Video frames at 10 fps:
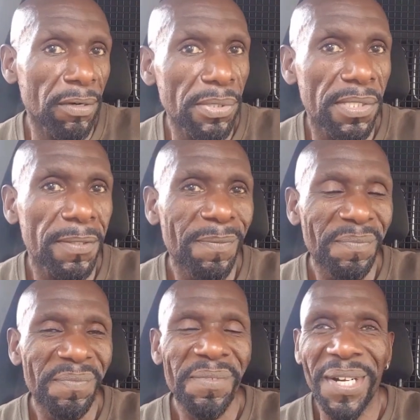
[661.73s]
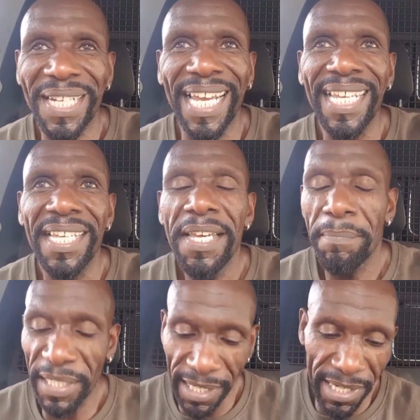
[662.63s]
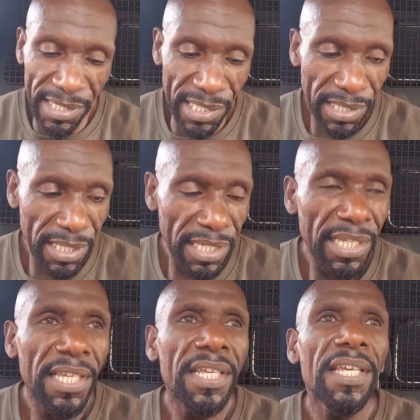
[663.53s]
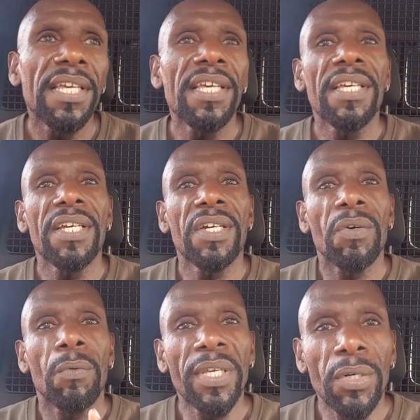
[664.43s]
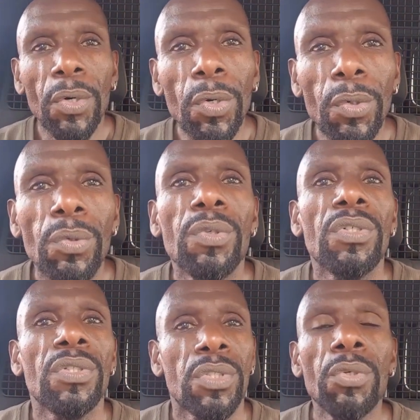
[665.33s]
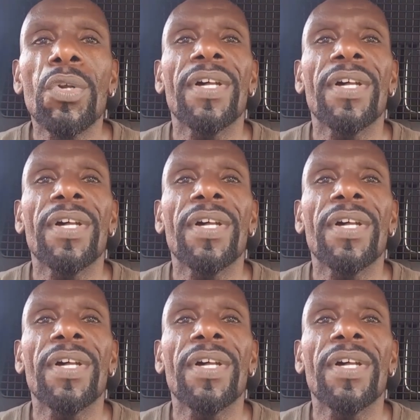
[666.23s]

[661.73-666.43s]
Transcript: else, okay? Because we all do